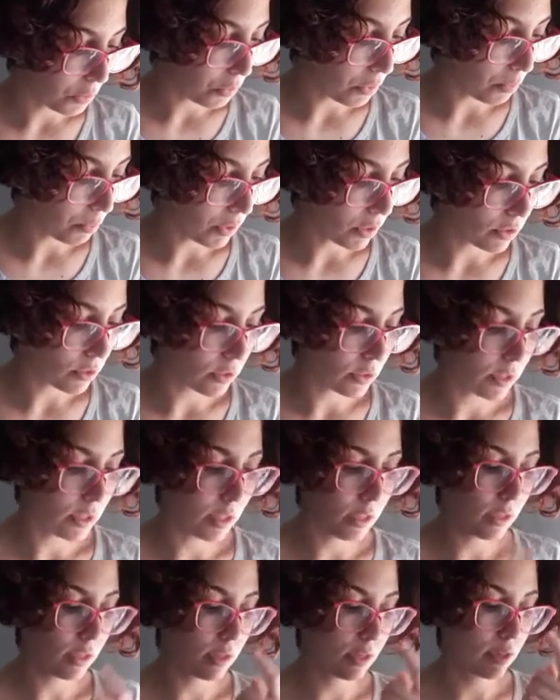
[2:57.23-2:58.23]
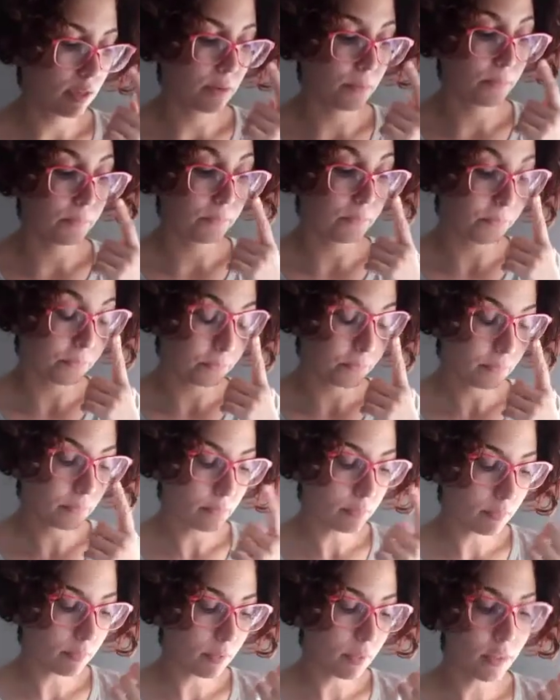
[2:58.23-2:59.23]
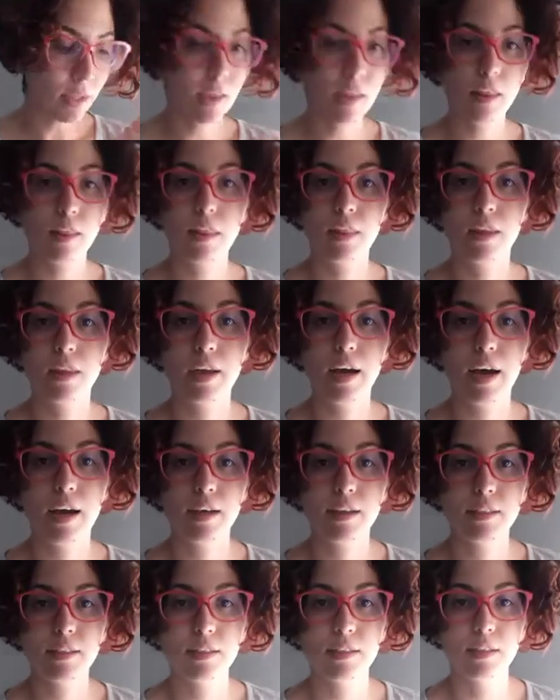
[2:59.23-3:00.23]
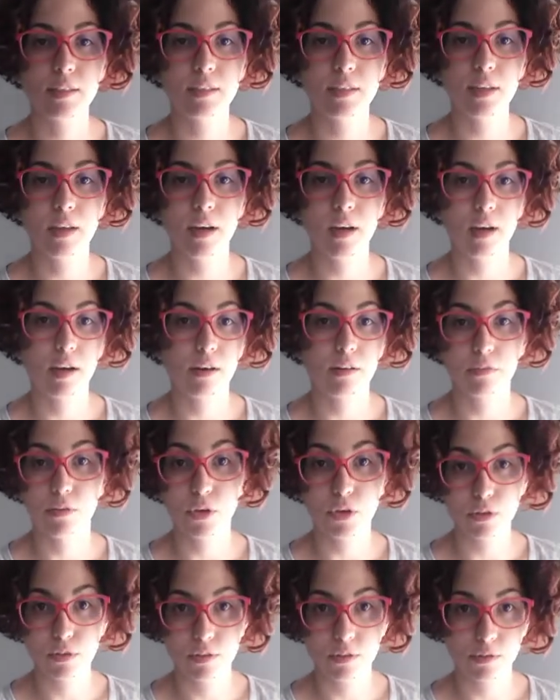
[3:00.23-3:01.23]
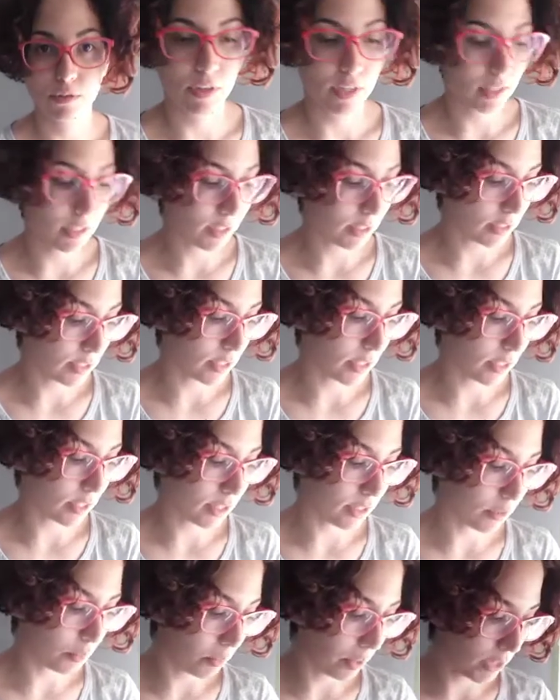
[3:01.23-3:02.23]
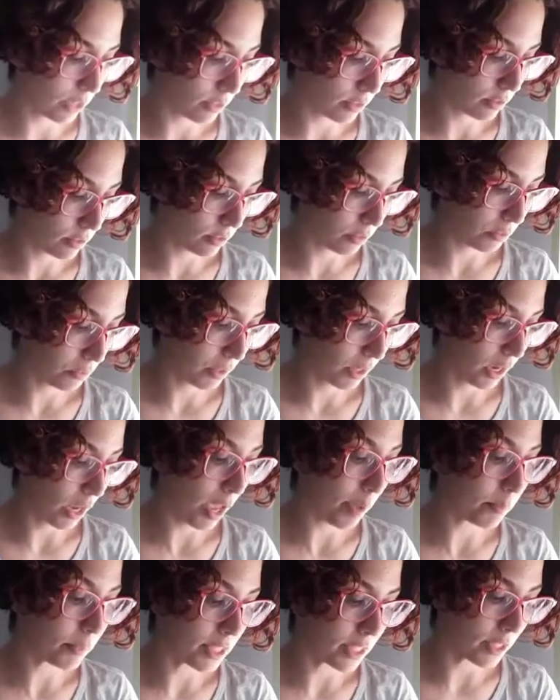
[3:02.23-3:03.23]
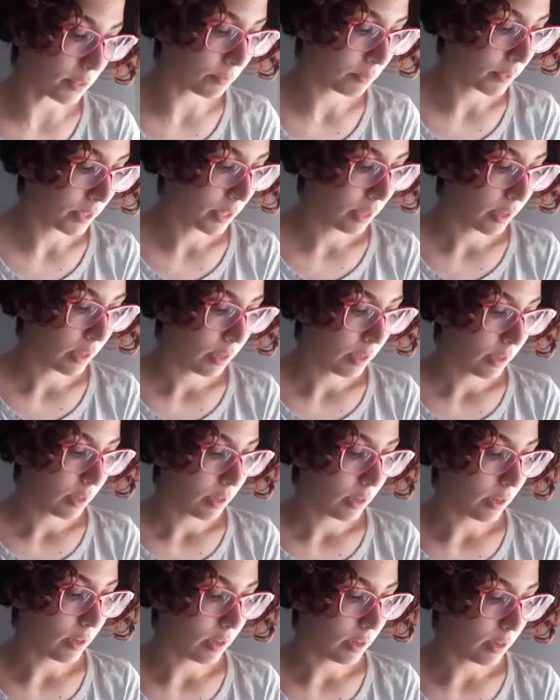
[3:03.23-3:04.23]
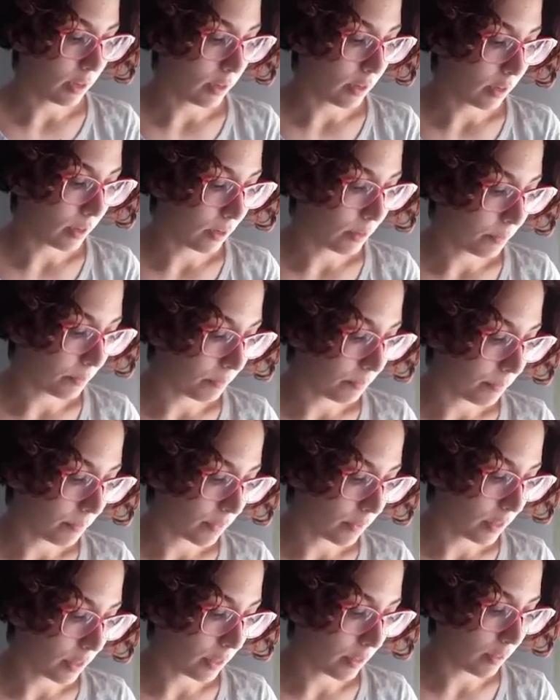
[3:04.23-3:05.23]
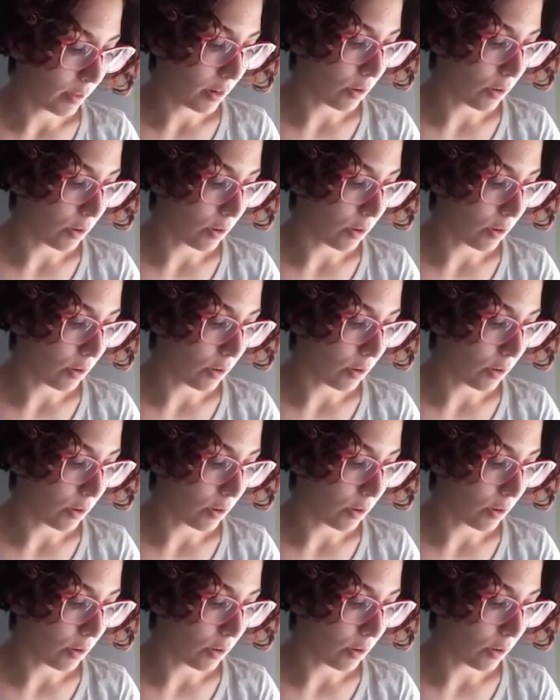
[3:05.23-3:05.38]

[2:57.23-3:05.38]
one because the eyes are not, didn't exist in the picture, so they are empty. There are